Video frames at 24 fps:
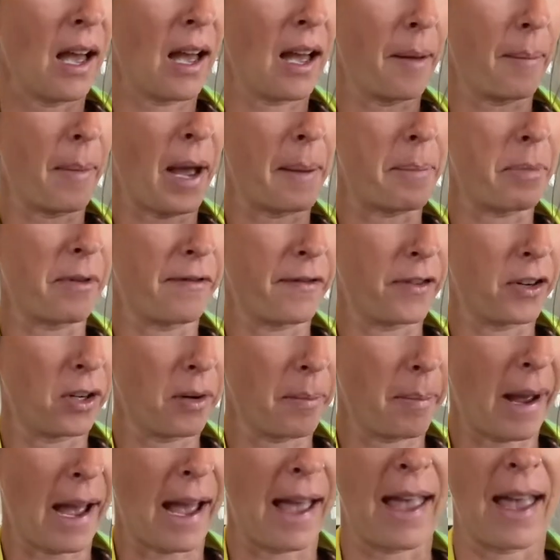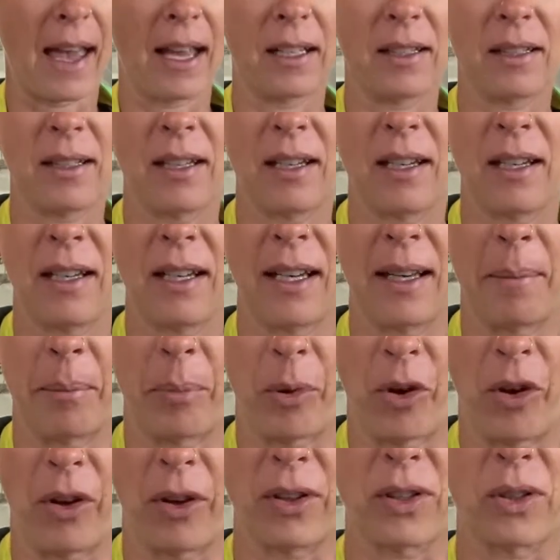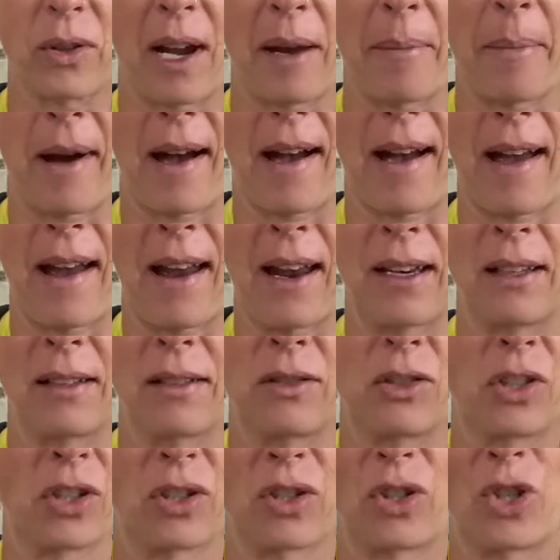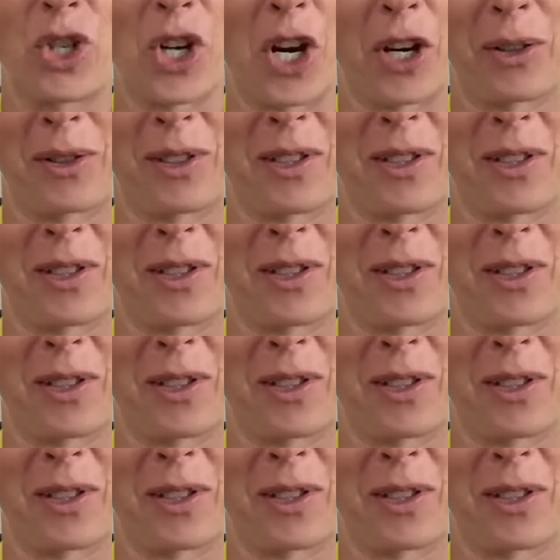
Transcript: I prefer to buy it in bulk, so I buy just jugs of